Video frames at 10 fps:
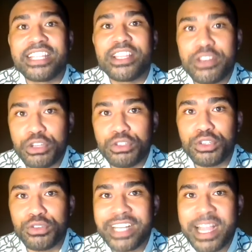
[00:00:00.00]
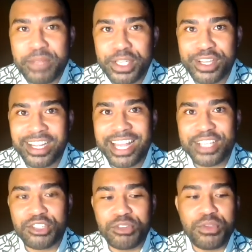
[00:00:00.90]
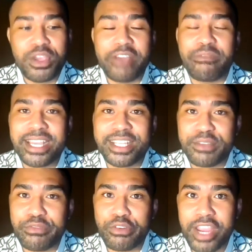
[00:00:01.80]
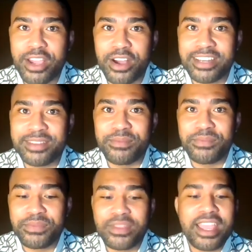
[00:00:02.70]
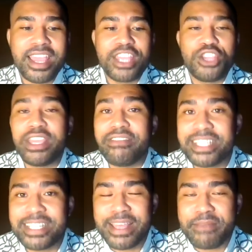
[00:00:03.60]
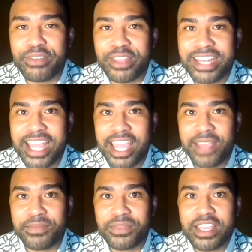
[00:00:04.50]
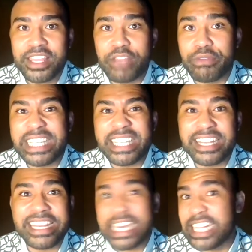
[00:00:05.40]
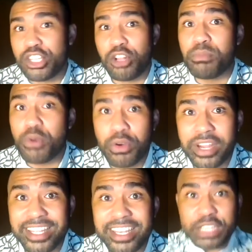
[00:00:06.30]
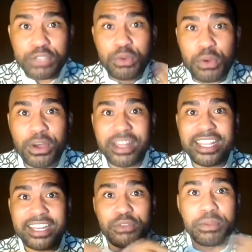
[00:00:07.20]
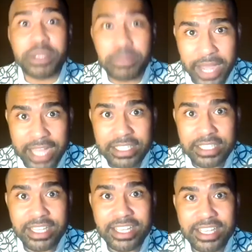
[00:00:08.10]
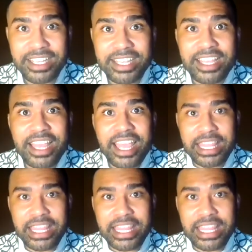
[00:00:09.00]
new children come into your classroom, you have packets of crayon. You give it to them for the day. They return it and it's all broken and torn and ripped apart. And